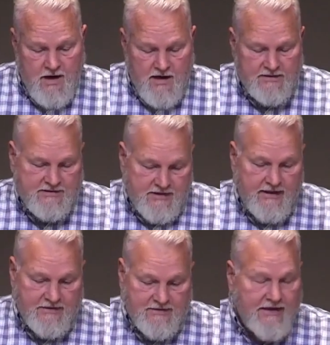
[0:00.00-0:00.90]
God
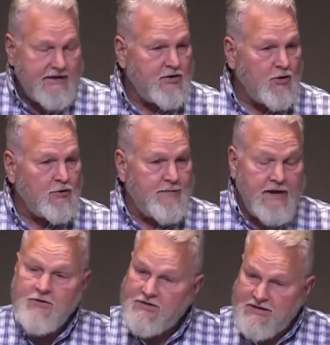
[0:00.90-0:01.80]
says, like he told
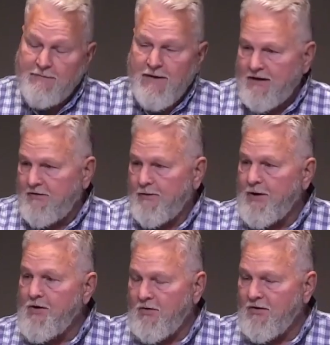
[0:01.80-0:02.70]
Peter, step out of the
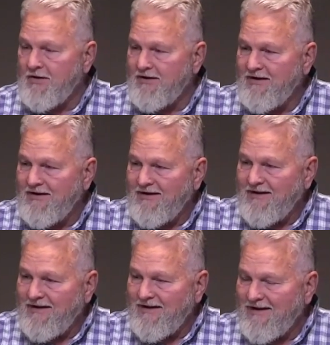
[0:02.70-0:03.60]
boat,
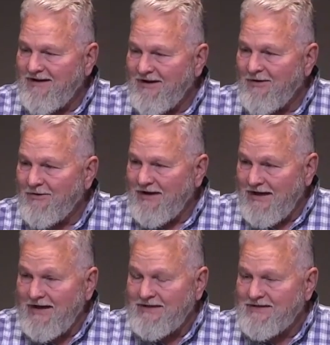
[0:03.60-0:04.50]
he
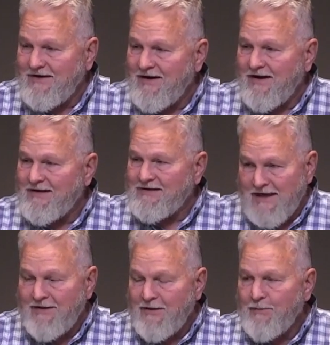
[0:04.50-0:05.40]
needs to not
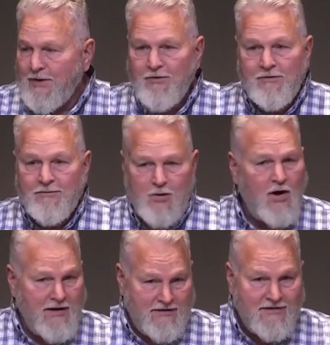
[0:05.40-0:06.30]
sit in the boat
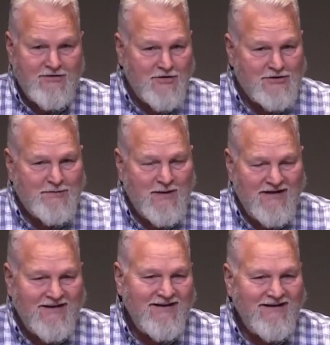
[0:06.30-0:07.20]
praying, so to
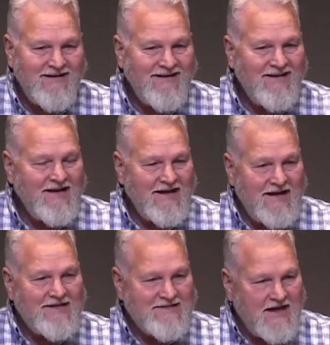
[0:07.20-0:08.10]
speak. He
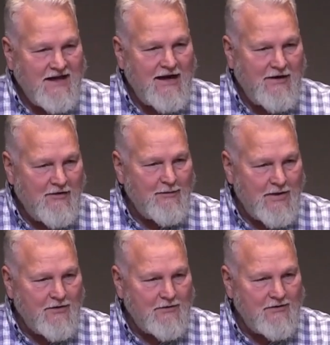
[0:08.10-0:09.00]
needs to get out of the
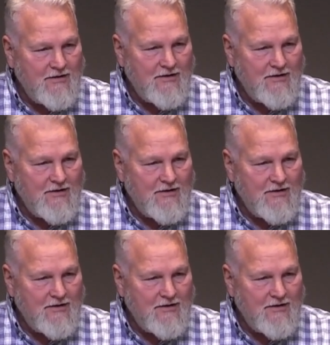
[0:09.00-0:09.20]
boat.